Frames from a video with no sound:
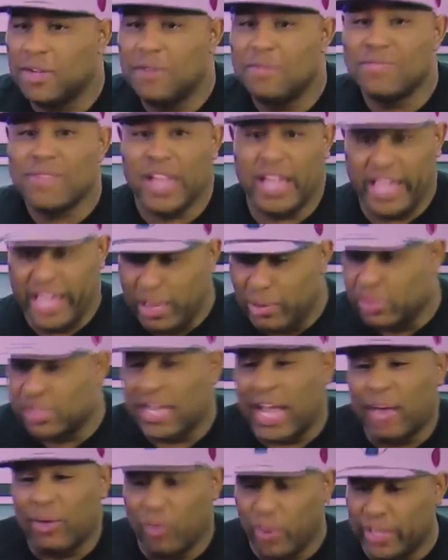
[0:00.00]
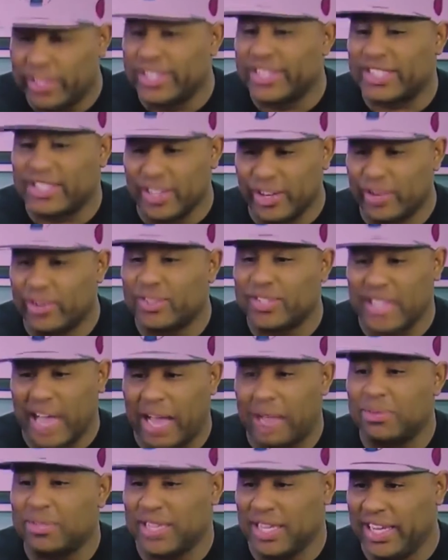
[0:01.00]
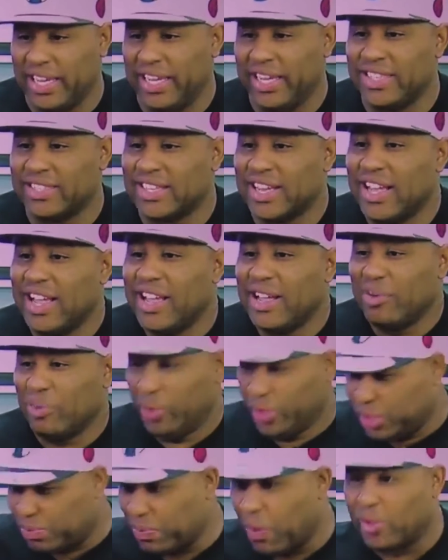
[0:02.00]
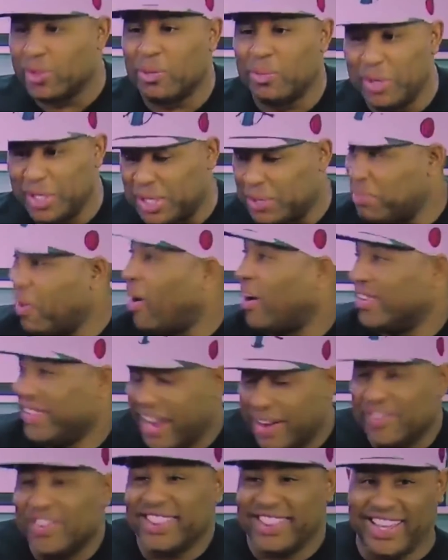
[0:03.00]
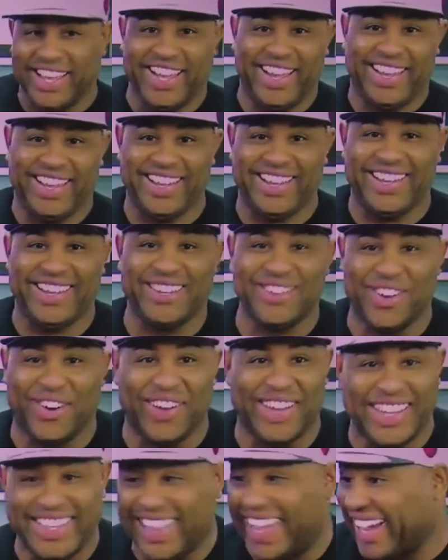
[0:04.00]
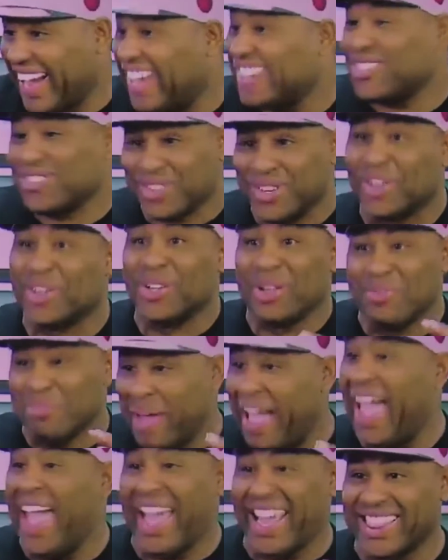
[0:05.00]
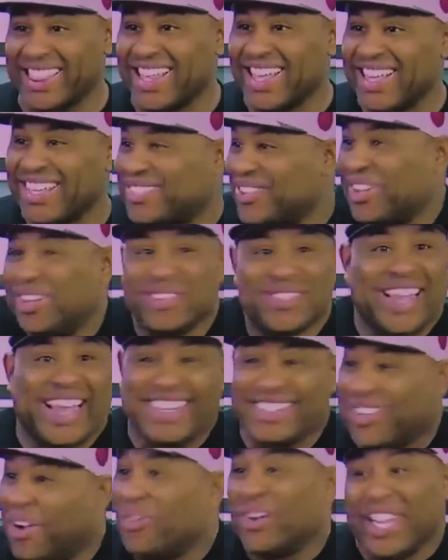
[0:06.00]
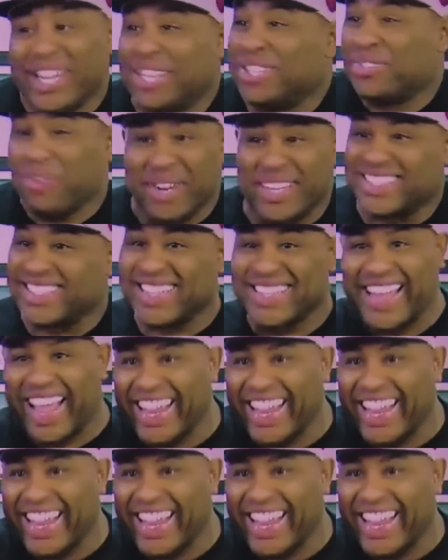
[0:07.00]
Yep. And he was like, one of the stereotypes is we supposed to be smart in everything. And, he I struggle in math. So he's like, don't get it twisted.